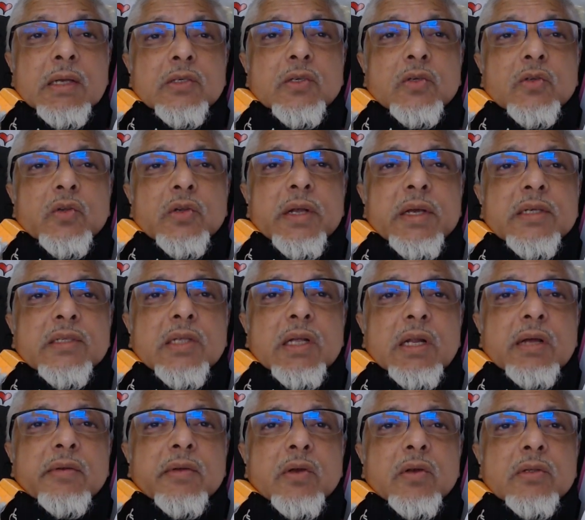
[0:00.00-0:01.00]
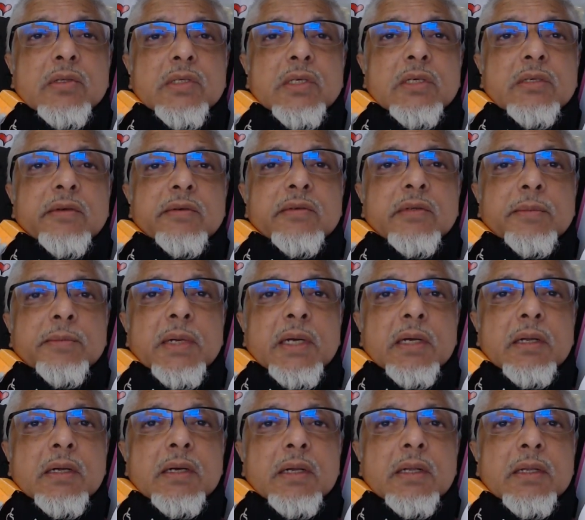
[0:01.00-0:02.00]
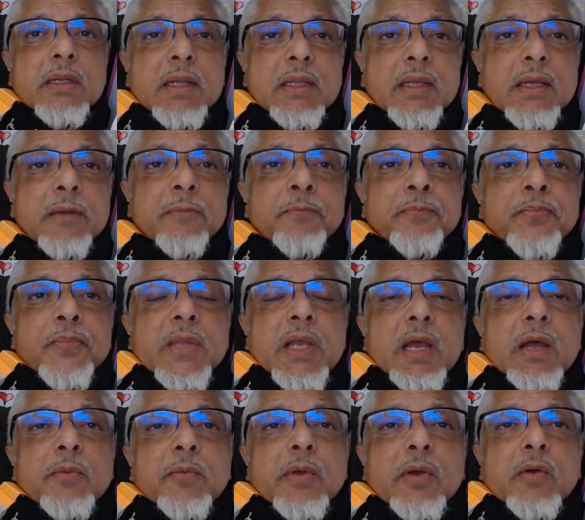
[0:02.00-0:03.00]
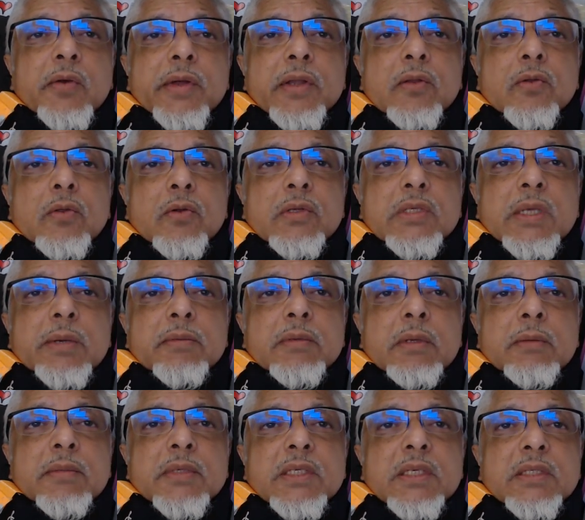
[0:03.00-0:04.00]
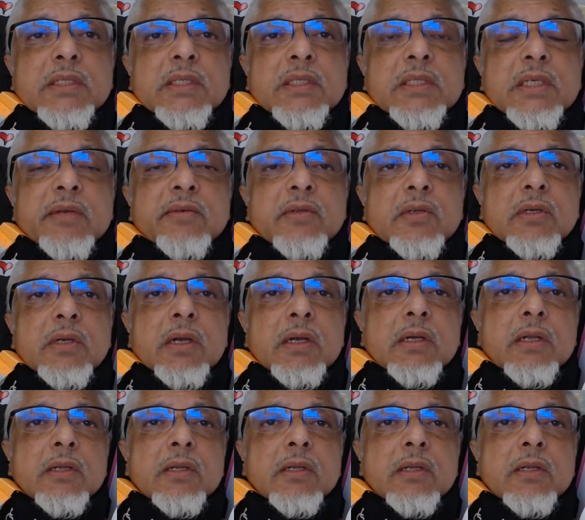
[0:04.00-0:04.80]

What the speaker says: So tonight's Taraweeh consists of Tabarakalladhi, and we're going through chapter number 66,